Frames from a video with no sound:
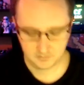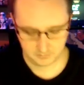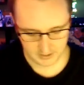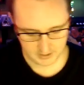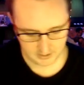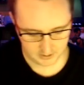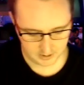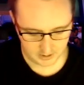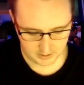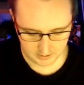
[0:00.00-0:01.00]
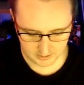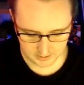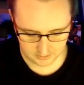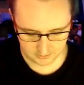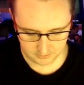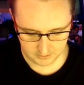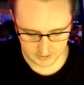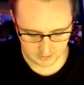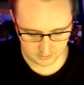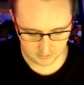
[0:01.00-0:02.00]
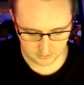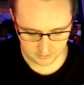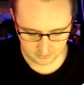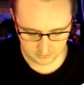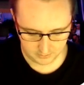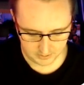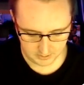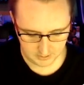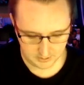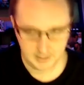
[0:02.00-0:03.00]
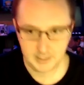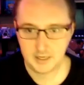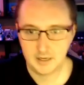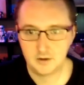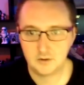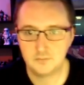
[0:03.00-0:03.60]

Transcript: we can change this to download now.